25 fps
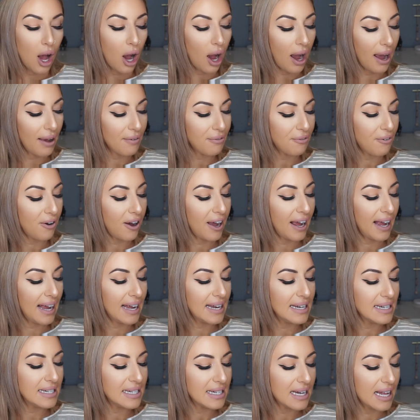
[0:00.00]
I
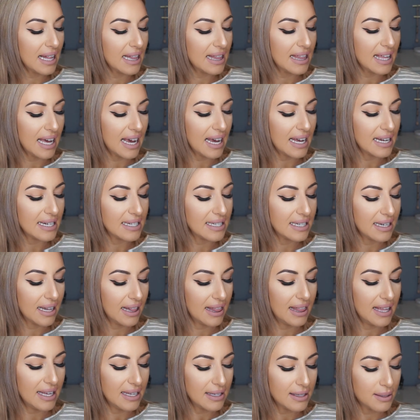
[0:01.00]
find that
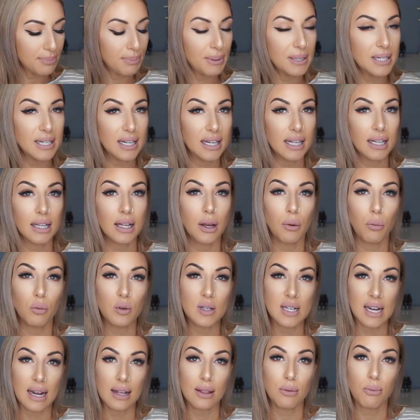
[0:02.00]
this particular
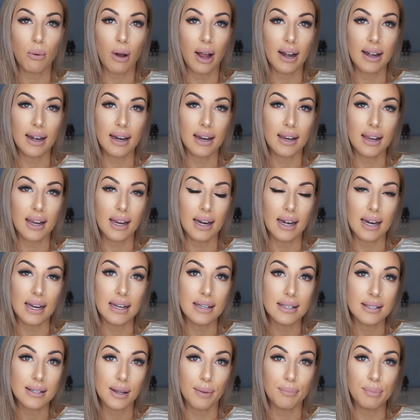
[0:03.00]
teeth whitening kit
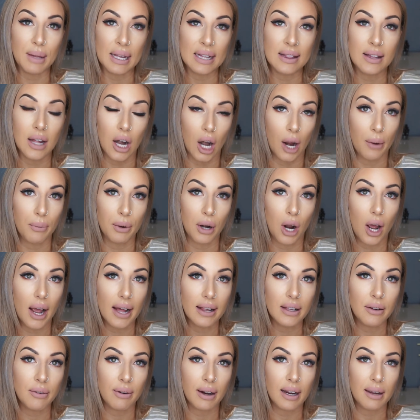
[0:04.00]
is something that I would
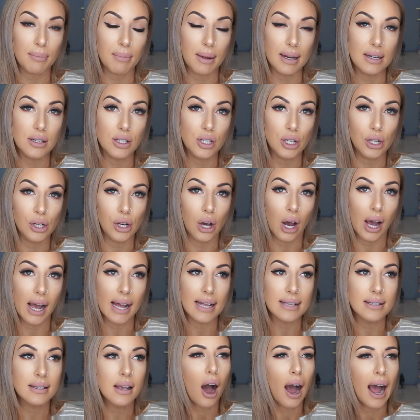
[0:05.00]
highly recommend to you
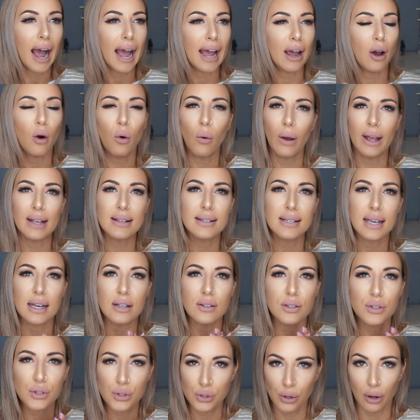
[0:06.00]
guys. I always
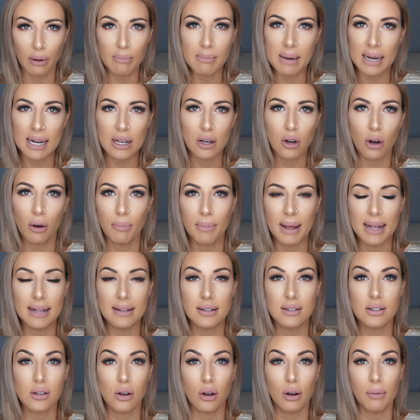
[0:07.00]
get so many
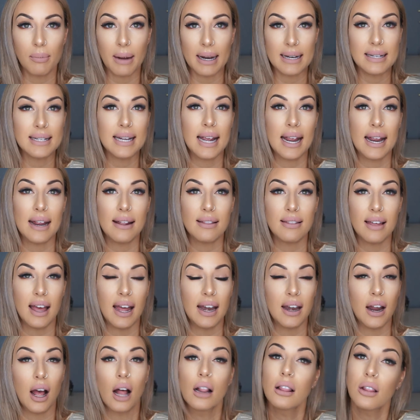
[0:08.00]
comments on my teeth
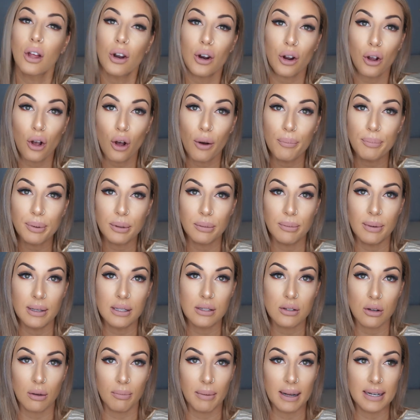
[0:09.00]
and a lot of
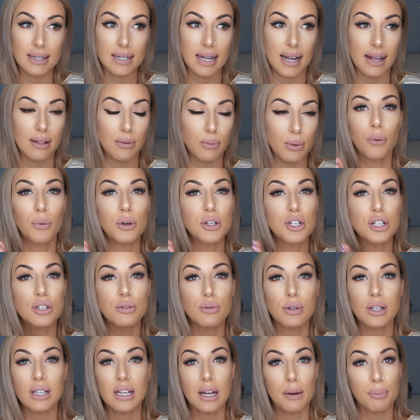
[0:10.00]
compliments on my teeth, which
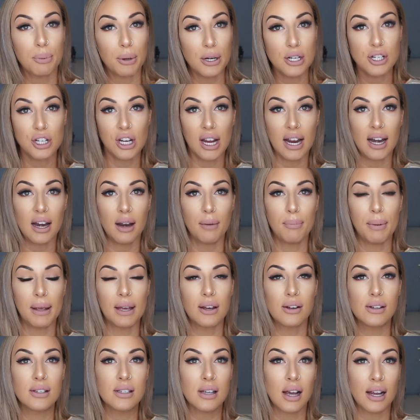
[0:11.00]
is really appreciated
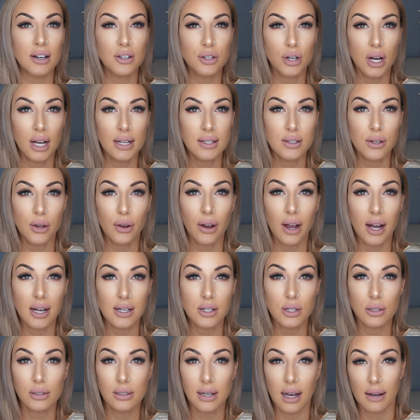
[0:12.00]
because I try so
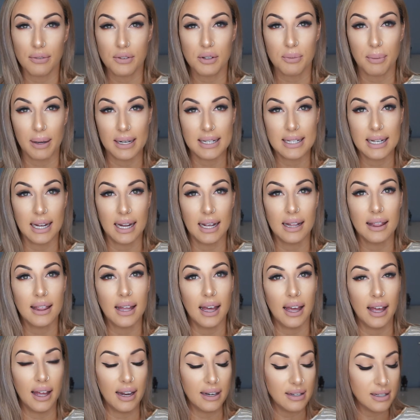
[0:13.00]
hard to look after my teeth
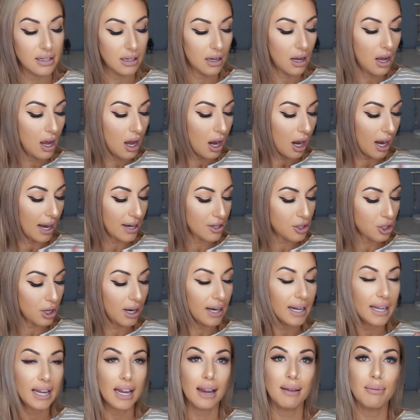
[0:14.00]
and I
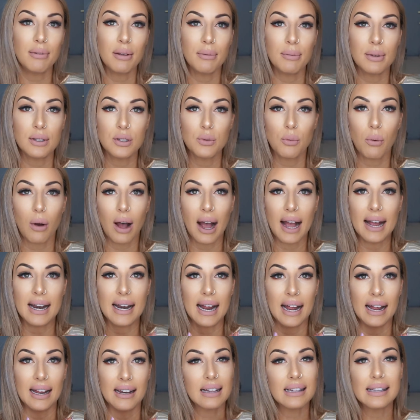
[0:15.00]
try to keep them as white
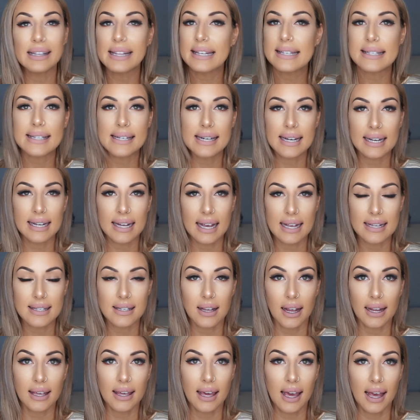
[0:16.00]
and glistening as
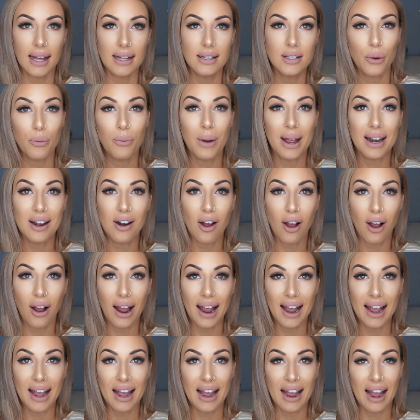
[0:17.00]
I can. So when
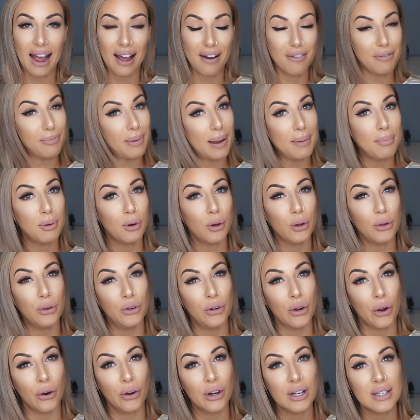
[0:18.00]
I have people who
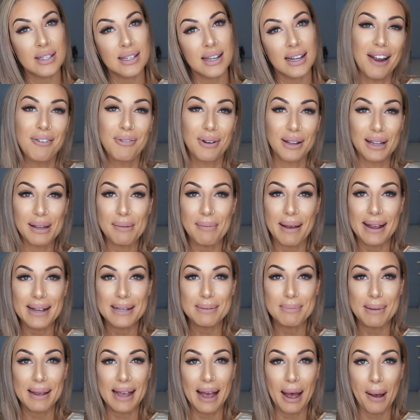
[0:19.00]
notice it, it really
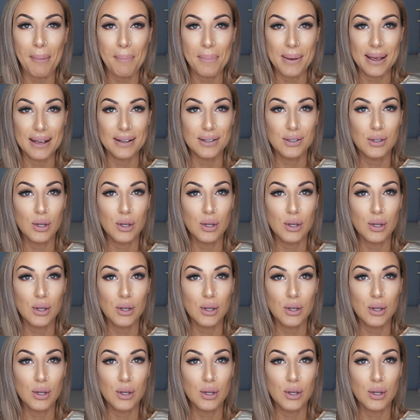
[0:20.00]
makes me happy.